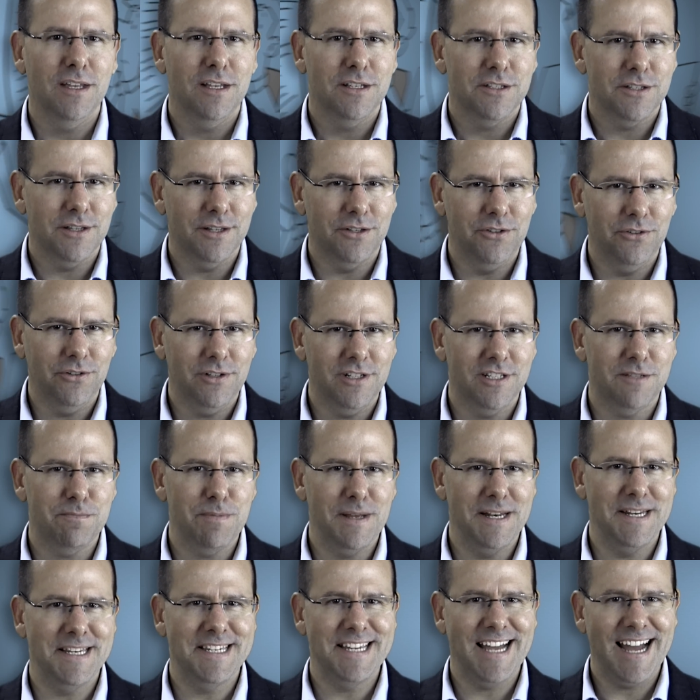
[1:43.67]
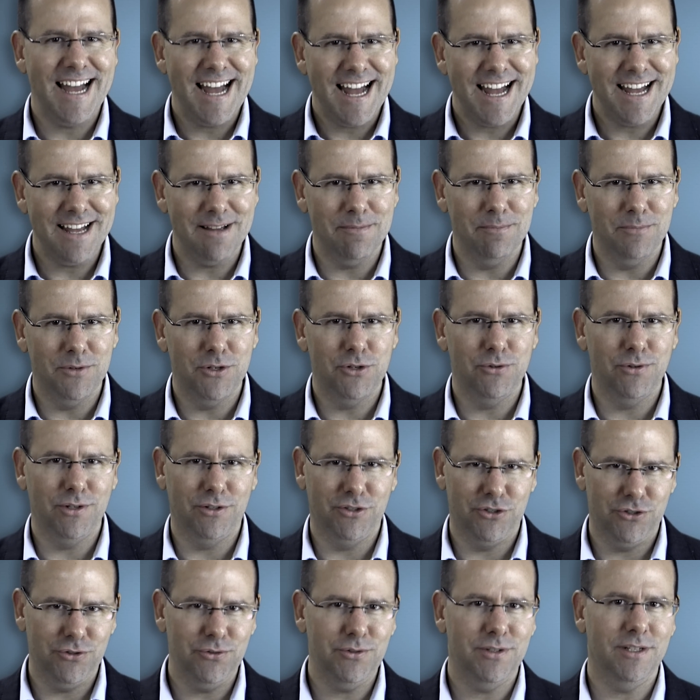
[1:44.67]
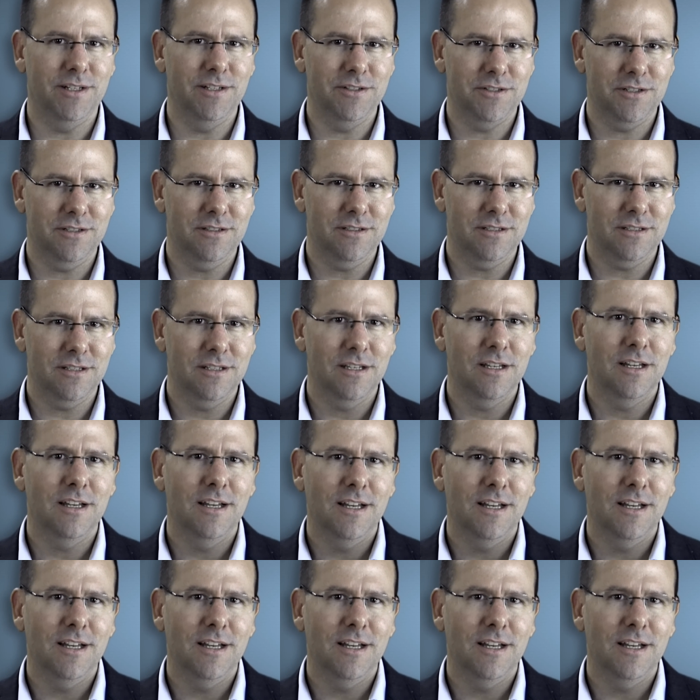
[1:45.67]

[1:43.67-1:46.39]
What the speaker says: so that you can spend time doing due diligence,